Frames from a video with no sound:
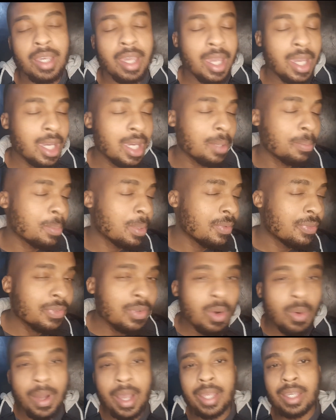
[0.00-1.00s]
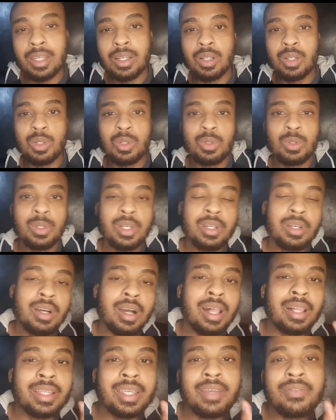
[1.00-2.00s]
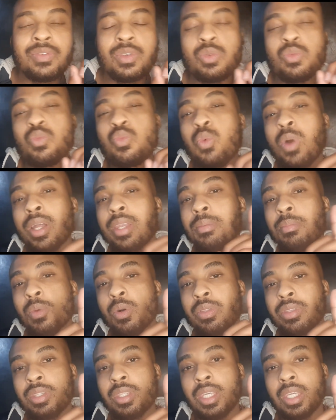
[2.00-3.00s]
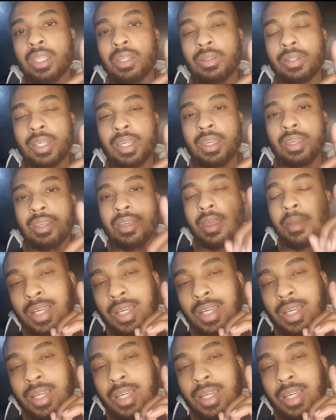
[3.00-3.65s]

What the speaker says: And before I go, I'll give you one more thing, okay?